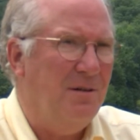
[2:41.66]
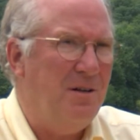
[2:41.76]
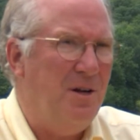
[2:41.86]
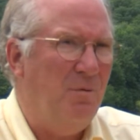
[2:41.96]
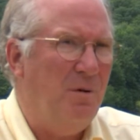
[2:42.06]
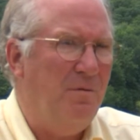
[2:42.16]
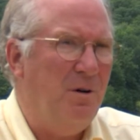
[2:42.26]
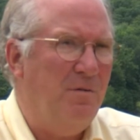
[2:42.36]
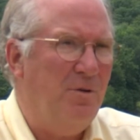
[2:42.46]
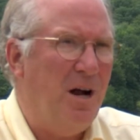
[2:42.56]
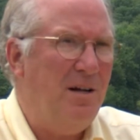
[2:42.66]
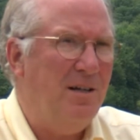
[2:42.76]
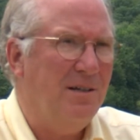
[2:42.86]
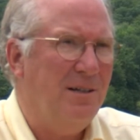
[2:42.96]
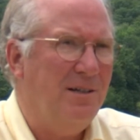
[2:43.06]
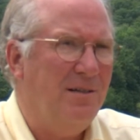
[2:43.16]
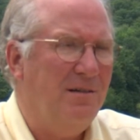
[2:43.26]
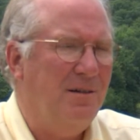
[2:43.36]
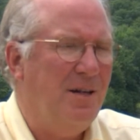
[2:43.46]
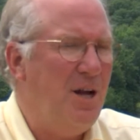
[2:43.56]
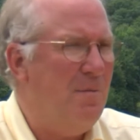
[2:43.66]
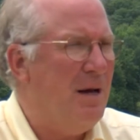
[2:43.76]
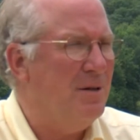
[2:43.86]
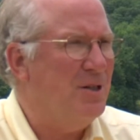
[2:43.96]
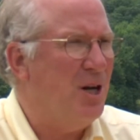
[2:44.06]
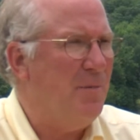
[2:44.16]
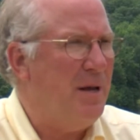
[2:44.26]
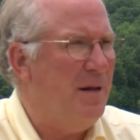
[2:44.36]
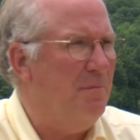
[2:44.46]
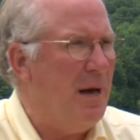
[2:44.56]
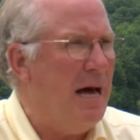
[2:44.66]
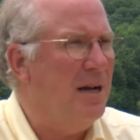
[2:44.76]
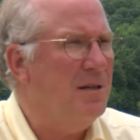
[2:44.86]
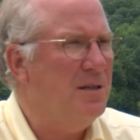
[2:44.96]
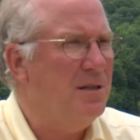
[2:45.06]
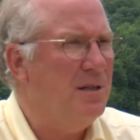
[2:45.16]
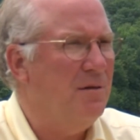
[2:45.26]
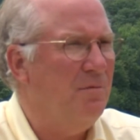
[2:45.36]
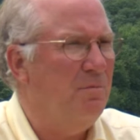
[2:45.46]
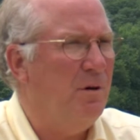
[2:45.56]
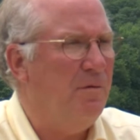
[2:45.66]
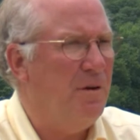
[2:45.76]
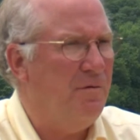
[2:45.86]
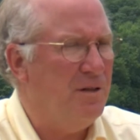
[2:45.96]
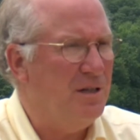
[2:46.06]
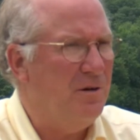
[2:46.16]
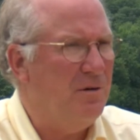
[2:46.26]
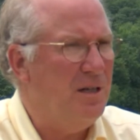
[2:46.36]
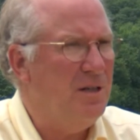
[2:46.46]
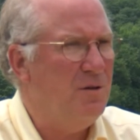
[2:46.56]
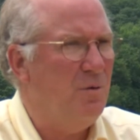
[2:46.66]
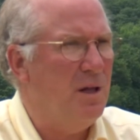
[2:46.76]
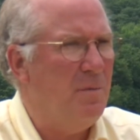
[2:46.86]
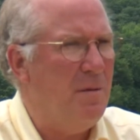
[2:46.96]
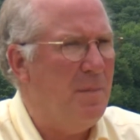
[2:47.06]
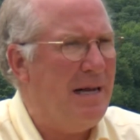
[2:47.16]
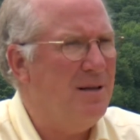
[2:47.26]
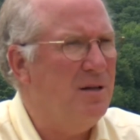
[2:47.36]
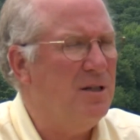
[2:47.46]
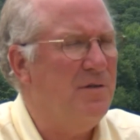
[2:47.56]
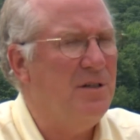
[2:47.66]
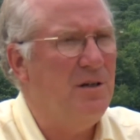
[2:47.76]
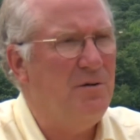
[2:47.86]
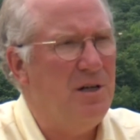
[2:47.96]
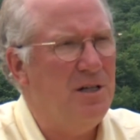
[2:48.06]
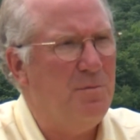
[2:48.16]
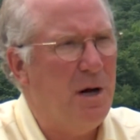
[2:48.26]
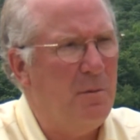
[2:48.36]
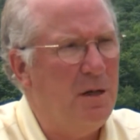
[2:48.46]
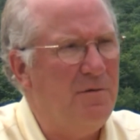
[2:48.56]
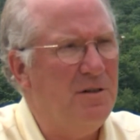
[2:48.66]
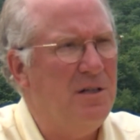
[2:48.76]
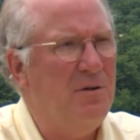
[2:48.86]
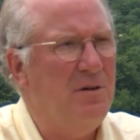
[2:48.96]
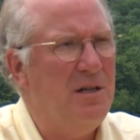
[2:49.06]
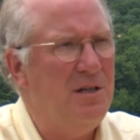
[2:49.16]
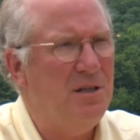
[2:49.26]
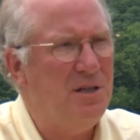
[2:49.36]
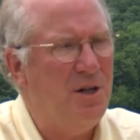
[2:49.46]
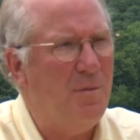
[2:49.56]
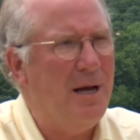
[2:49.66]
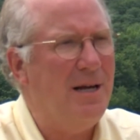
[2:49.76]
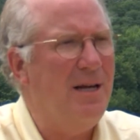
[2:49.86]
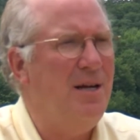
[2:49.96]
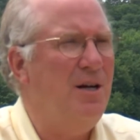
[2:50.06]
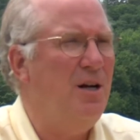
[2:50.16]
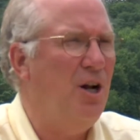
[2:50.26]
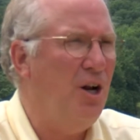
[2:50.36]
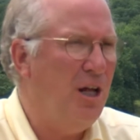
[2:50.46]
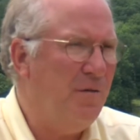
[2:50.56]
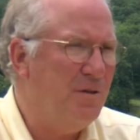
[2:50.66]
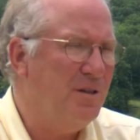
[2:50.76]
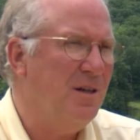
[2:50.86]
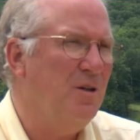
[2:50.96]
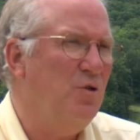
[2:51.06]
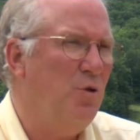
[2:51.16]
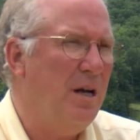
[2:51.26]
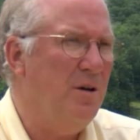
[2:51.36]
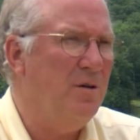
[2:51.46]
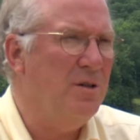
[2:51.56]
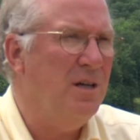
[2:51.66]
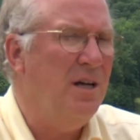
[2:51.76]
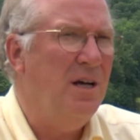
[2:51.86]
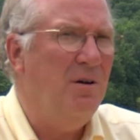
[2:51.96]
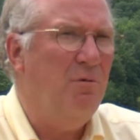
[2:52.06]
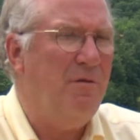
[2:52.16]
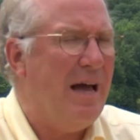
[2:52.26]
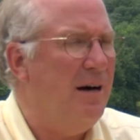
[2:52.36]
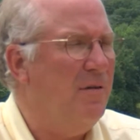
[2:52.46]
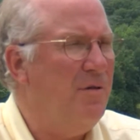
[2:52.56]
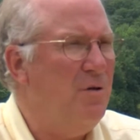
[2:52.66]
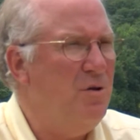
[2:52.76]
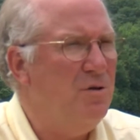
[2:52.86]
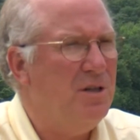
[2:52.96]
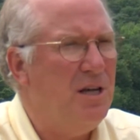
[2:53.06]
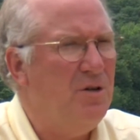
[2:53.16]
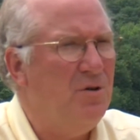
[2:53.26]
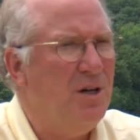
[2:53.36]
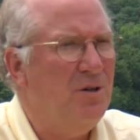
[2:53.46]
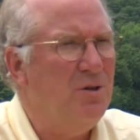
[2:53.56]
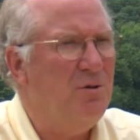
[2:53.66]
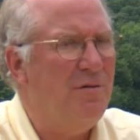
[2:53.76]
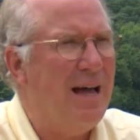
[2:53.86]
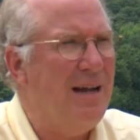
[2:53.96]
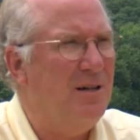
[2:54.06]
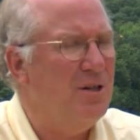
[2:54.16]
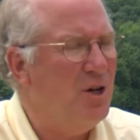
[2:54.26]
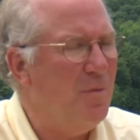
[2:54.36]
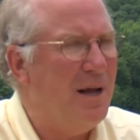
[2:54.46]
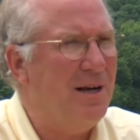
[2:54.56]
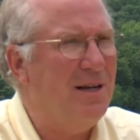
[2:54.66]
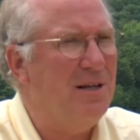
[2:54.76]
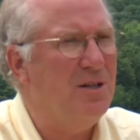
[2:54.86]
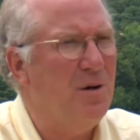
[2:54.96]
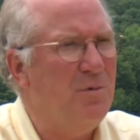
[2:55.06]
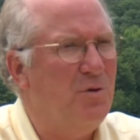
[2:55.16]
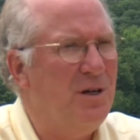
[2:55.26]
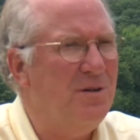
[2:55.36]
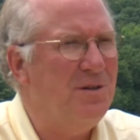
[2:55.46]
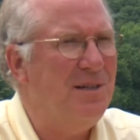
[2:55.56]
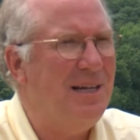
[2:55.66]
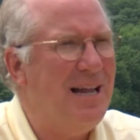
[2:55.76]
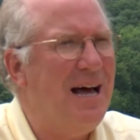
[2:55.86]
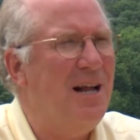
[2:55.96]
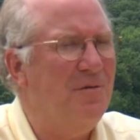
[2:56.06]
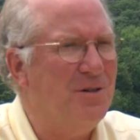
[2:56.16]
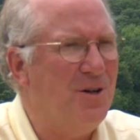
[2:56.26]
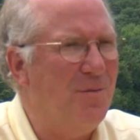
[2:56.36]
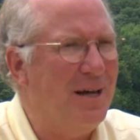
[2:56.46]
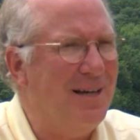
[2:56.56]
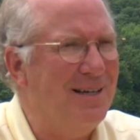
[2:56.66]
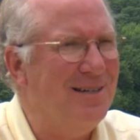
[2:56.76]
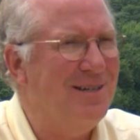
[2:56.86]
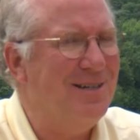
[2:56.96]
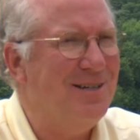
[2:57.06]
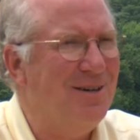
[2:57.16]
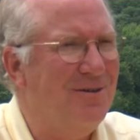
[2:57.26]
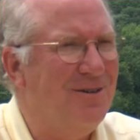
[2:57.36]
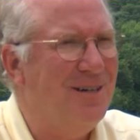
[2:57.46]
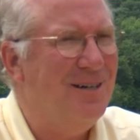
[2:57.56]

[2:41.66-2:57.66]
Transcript: we've tried to keep Mount Sunapee in balance with the facilities, whether it be maintenance facilities, public facilities, snowmaking, lifts, trails. We've added a few new ski trails. We've added snowmaking to some trails that did not have snowmaking. So,